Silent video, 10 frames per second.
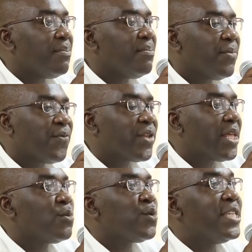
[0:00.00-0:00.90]
them for
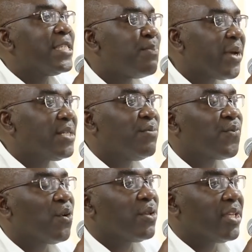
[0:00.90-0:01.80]
them to inspect
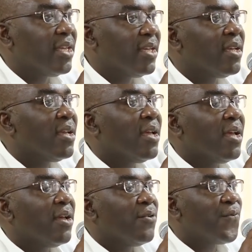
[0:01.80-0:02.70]
before they
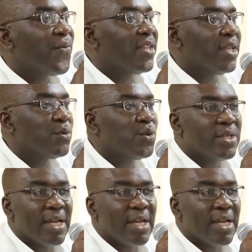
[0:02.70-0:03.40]
refer them